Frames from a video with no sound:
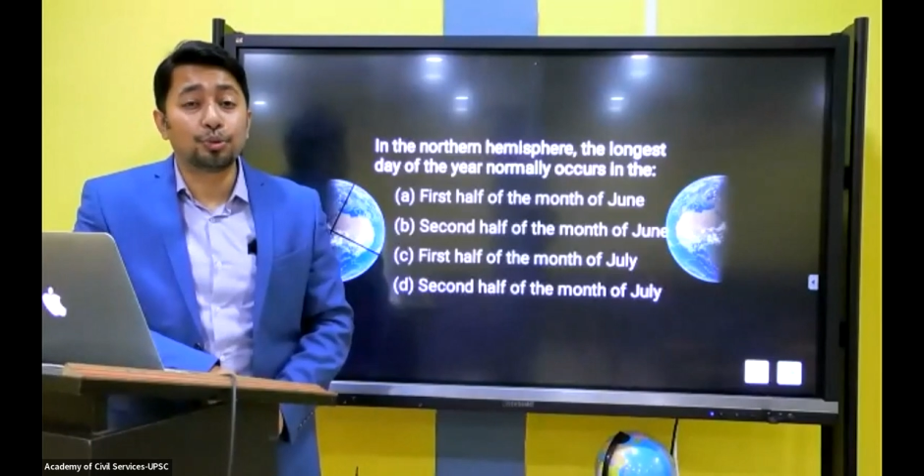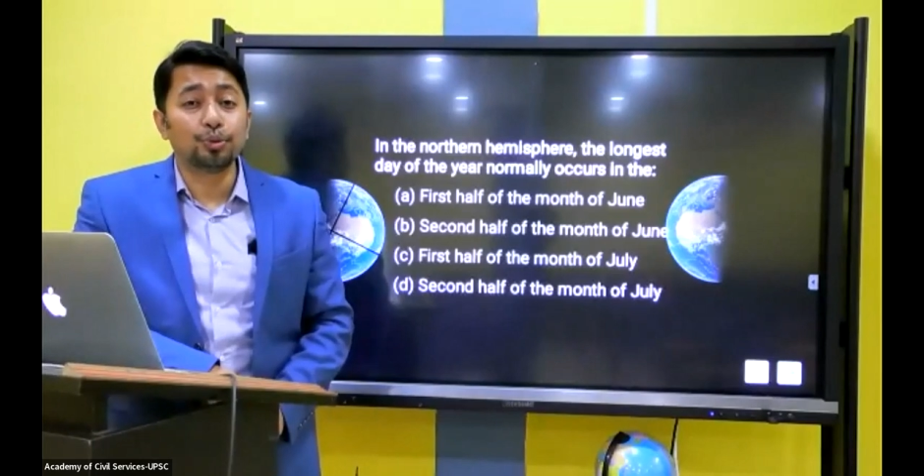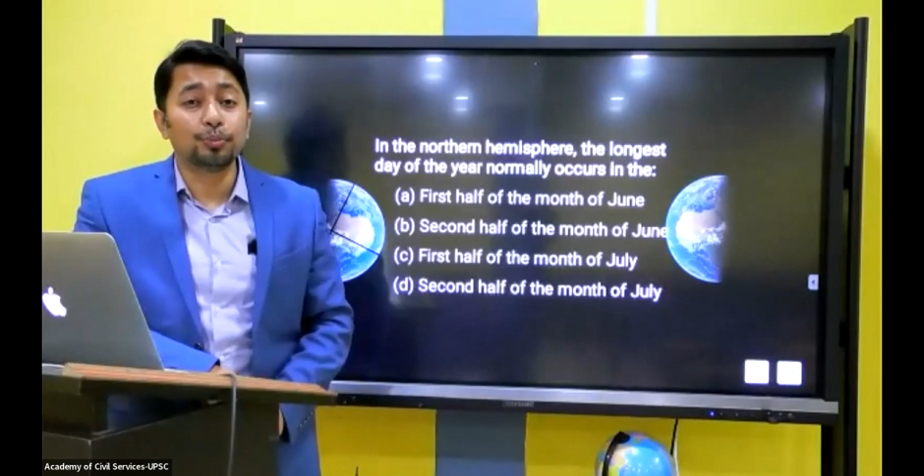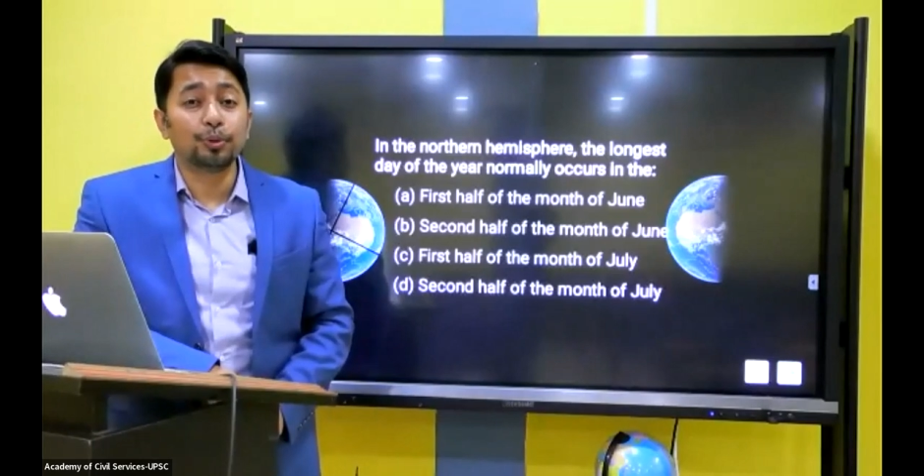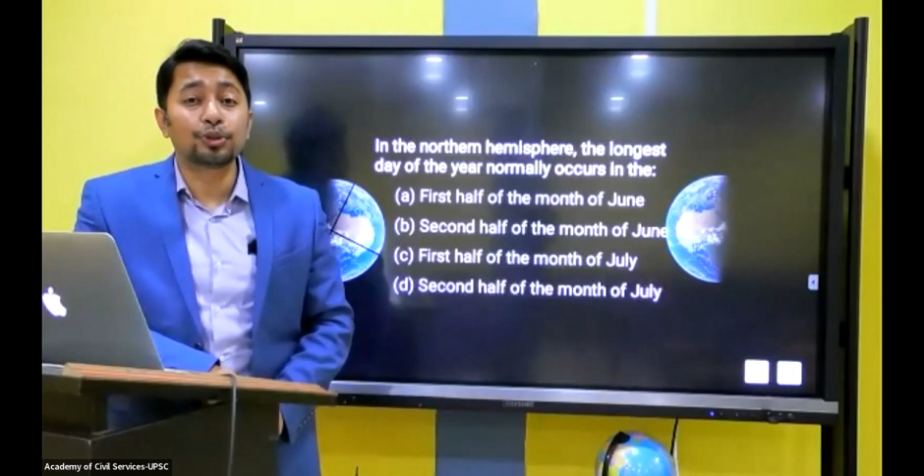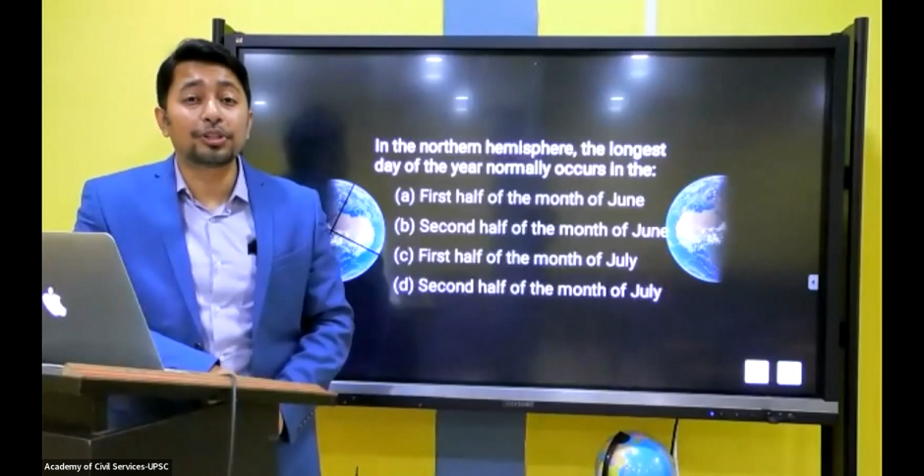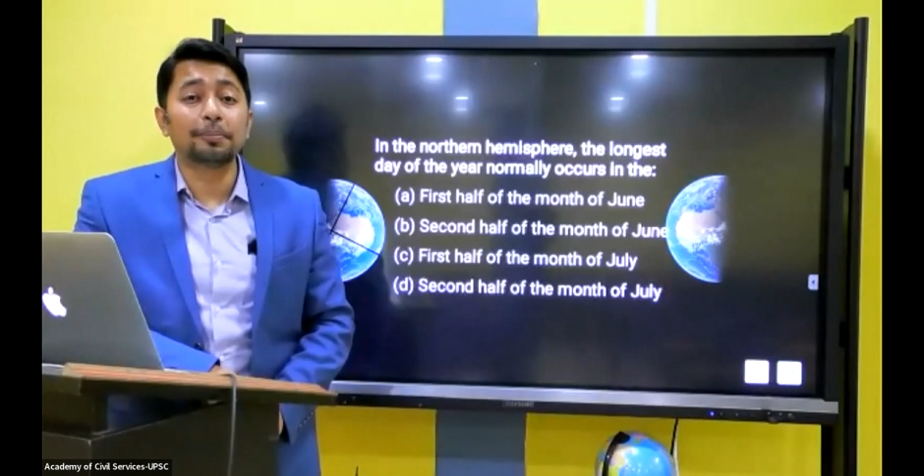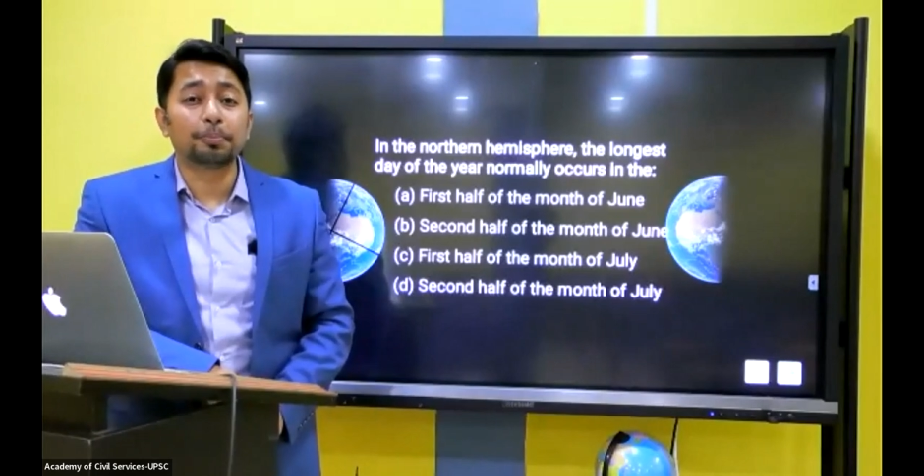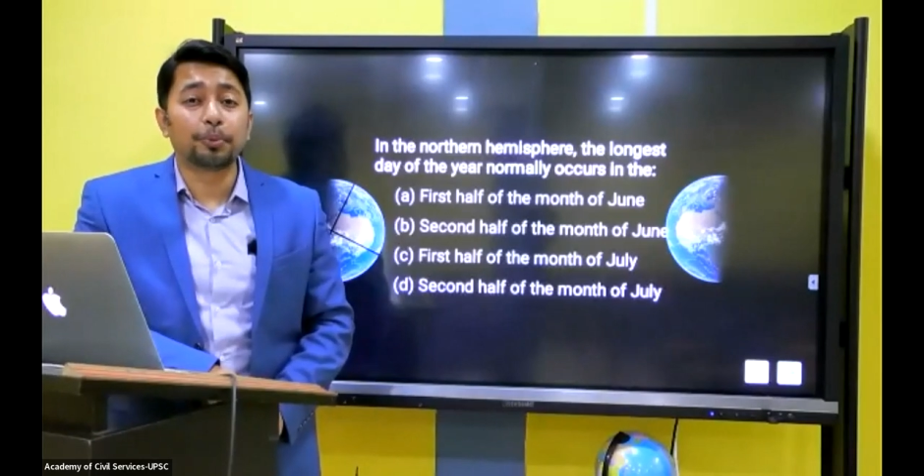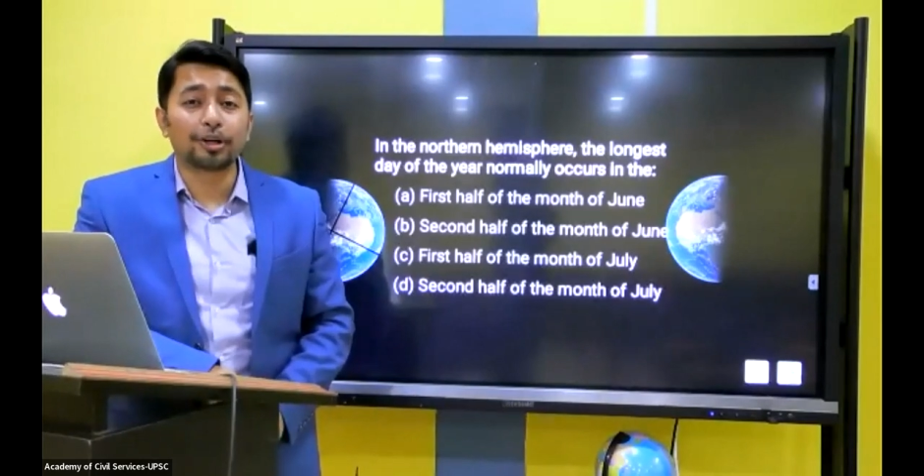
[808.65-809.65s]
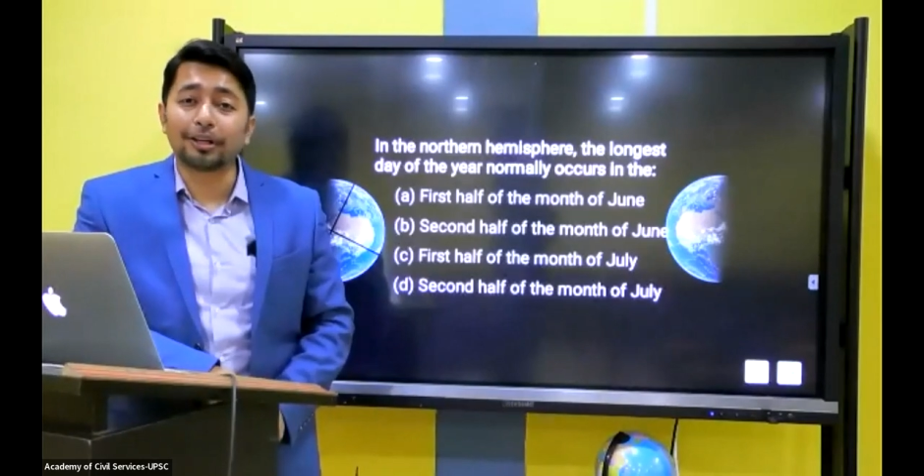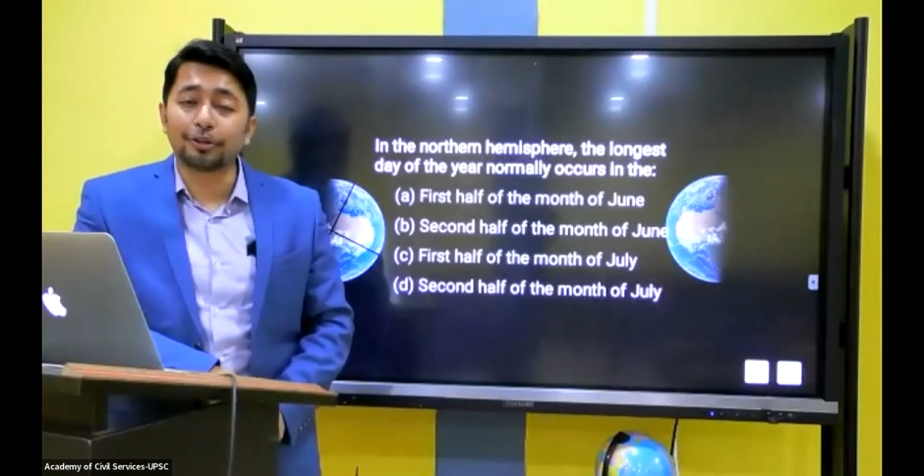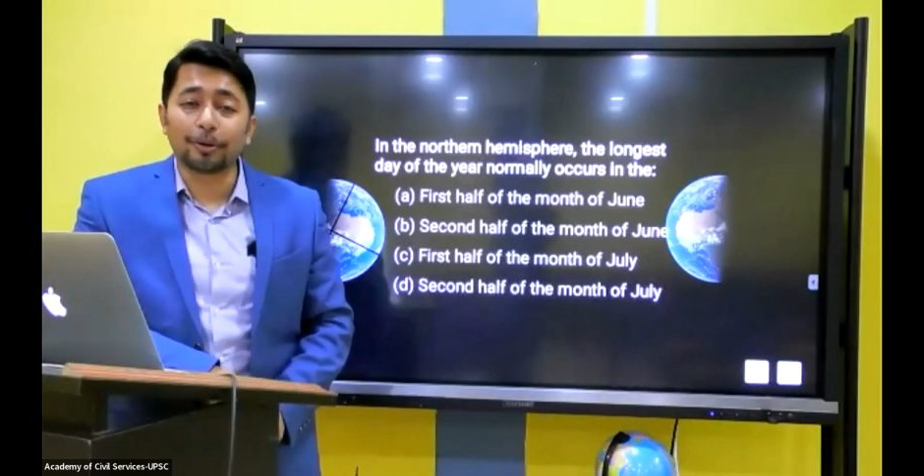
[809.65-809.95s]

two most important